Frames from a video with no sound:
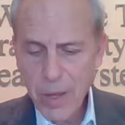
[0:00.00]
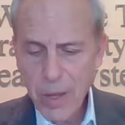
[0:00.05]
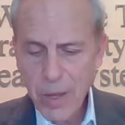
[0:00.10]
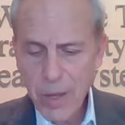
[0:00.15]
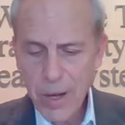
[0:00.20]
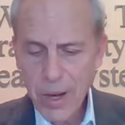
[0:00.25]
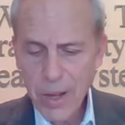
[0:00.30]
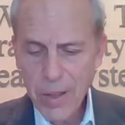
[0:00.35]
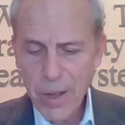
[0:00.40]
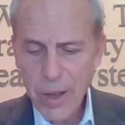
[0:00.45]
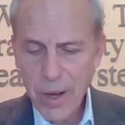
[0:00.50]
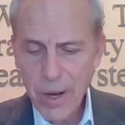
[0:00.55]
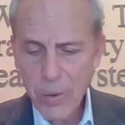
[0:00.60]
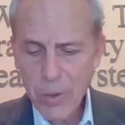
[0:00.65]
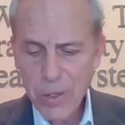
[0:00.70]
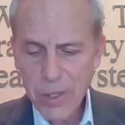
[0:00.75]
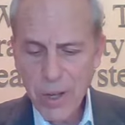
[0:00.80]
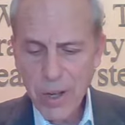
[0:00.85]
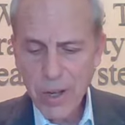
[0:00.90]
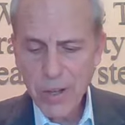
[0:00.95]
And I thought I
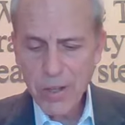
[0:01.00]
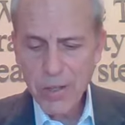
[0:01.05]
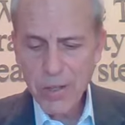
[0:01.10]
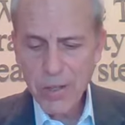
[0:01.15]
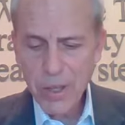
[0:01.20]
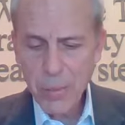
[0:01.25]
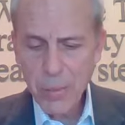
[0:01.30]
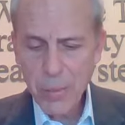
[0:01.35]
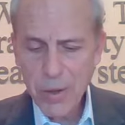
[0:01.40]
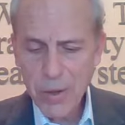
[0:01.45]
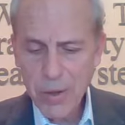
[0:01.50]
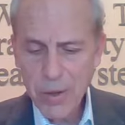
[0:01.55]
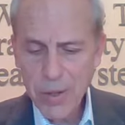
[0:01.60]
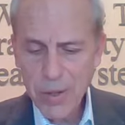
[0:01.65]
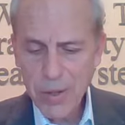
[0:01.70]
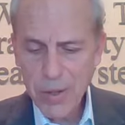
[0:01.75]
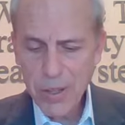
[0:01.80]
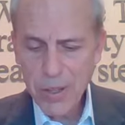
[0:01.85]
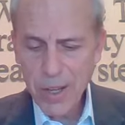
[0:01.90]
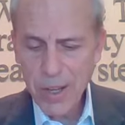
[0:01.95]
was onto
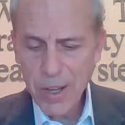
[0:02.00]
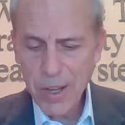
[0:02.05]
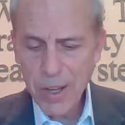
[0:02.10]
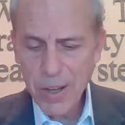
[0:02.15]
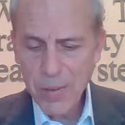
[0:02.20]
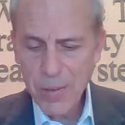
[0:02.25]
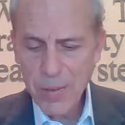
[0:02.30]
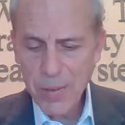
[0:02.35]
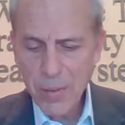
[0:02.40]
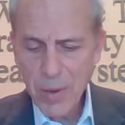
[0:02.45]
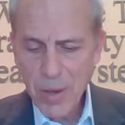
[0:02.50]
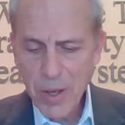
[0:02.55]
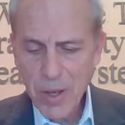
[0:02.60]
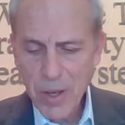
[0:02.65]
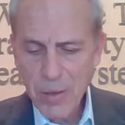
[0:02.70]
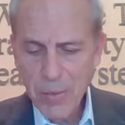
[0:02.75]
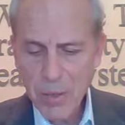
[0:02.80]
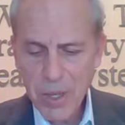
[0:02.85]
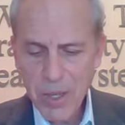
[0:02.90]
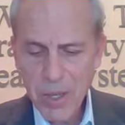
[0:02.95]
something
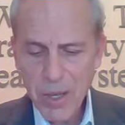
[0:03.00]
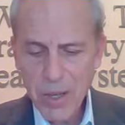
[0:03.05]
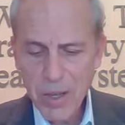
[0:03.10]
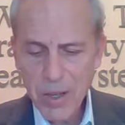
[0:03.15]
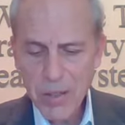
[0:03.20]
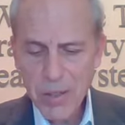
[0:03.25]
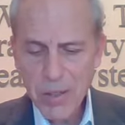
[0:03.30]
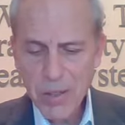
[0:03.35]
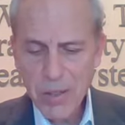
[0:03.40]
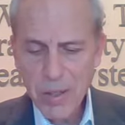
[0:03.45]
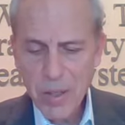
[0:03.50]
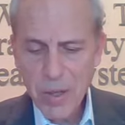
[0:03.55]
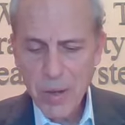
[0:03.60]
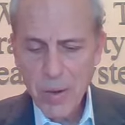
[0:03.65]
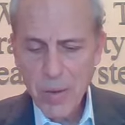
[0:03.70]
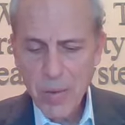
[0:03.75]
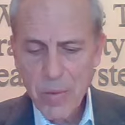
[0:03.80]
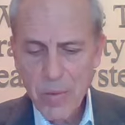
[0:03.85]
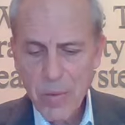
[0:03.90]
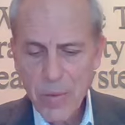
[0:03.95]
because
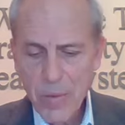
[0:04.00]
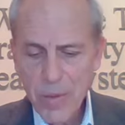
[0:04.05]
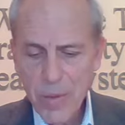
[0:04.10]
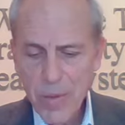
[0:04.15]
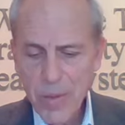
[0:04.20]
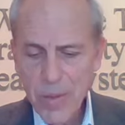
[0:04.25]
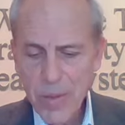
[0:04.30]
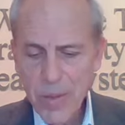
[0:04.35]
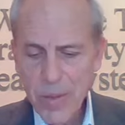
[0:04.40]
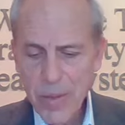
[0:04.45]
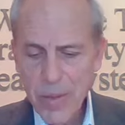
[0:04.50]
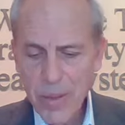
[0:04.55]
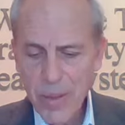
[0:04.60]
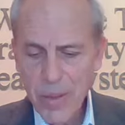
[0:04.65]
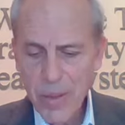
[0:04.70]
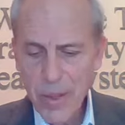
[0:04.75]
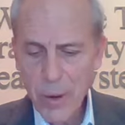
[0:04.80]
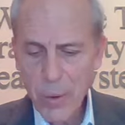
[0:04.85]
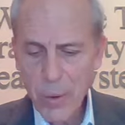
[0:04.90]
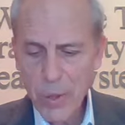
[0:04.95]

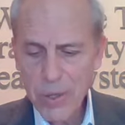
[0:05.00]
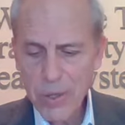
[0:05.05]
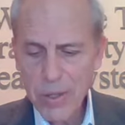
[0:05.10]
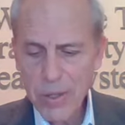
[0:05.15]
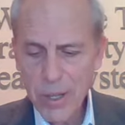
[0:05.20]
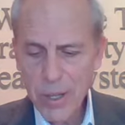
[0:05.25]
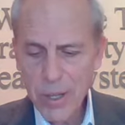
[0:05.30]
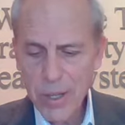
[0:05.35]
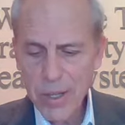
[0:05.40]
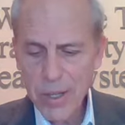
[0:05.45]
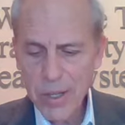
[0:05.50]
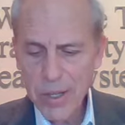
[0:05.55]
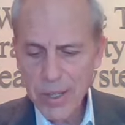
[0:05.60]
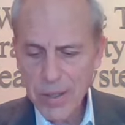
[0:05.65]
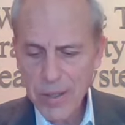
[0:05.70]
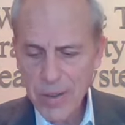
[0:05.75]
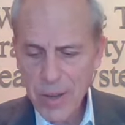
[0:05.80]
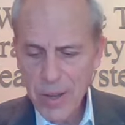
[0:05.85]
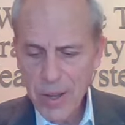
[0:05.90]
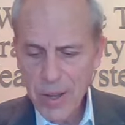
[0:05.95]
there was
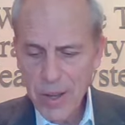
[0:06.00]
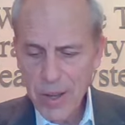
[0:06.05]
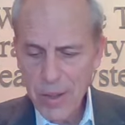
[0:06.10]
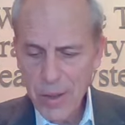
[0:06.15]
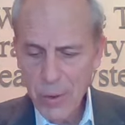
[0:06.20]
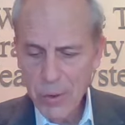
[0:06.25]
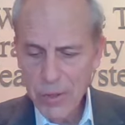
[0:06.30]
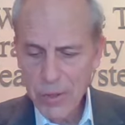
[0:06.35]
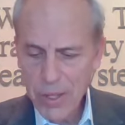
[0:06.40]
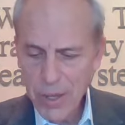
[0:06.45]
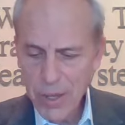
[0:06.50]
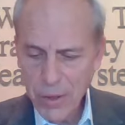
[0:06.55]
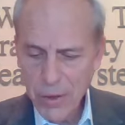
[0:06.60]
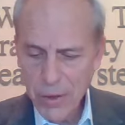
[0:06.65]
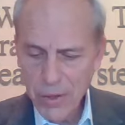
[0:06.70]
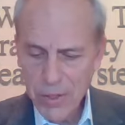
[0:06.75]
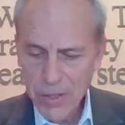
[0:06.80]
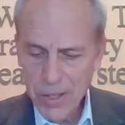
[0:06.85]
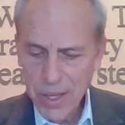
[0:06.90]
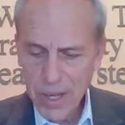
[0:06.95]
another
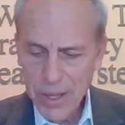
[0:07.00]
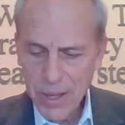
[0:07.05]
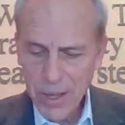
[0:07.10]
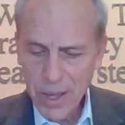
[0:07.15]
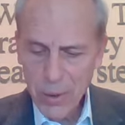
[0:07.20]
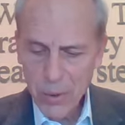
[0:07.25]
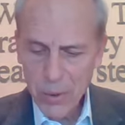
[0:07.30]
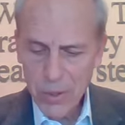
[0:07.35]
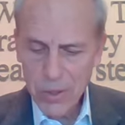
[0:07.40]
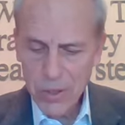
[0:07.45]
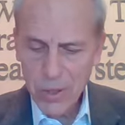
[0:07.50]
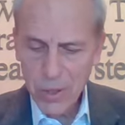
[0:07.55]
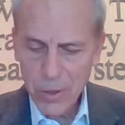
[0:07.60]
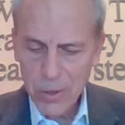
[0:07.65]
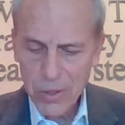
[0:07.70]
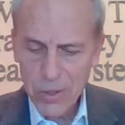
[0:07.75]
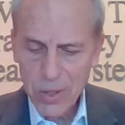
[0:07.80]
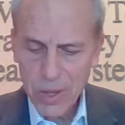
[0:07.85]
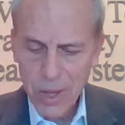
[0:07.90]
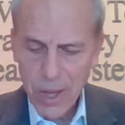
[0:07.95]
state that was
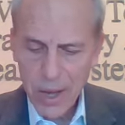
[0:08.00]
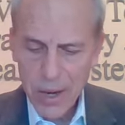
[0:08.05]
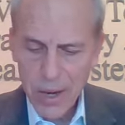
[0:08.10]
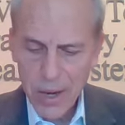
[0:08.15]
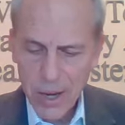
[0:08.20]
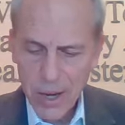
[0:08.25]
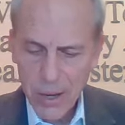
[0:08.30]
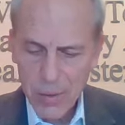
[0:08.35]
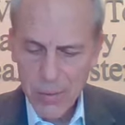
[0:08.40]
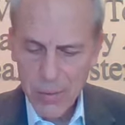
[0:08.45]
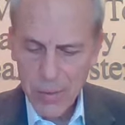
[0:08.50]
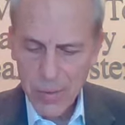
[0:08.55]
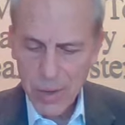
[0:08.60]
close to that, and I'm